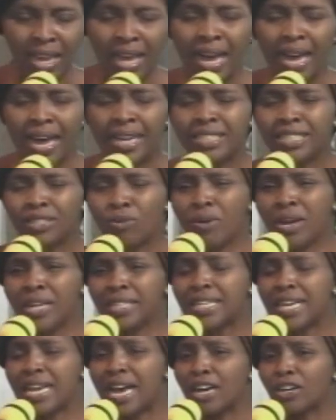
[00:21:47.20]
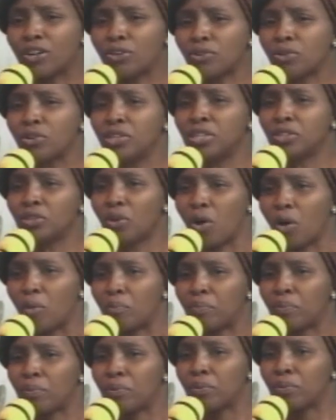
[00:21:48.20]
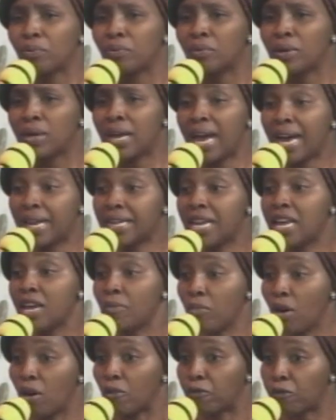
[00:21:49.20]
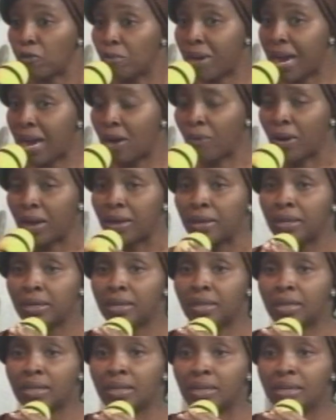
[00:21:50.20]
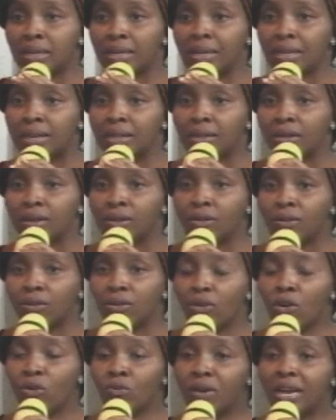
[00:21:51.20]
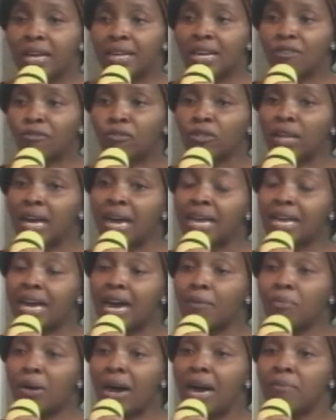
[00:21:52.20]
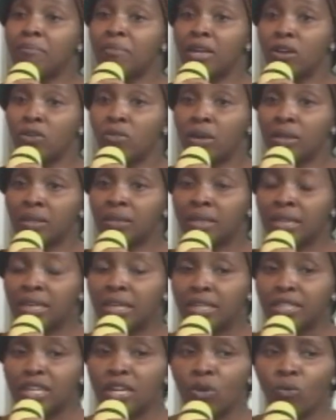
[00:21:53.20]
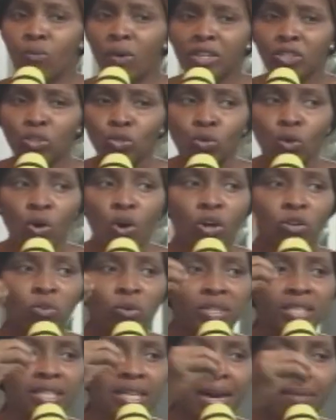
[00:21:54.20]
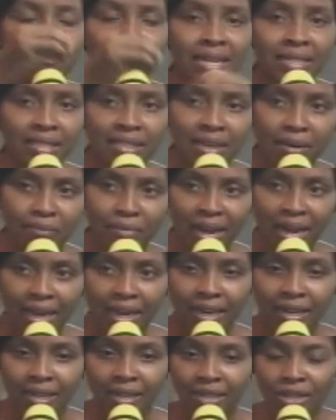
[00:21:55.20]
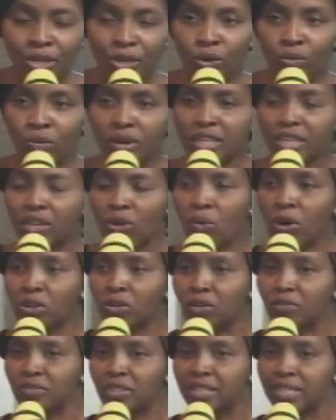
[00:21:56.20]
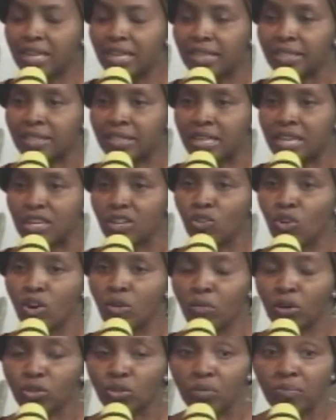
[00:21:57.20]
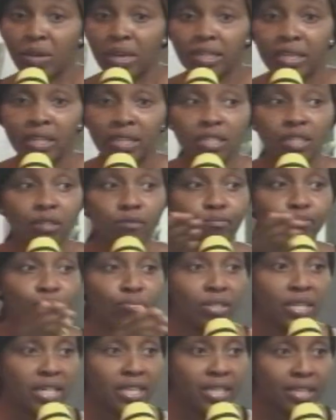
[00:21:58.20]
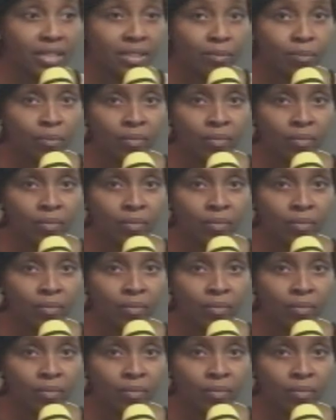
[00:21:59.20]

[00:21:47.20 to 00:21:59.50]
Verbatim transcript: And when they are growing up, hane more fuma. Umwe level higher abuhamelwe. They want to honor their master back. One of the days, ego moto megini, bunyegi.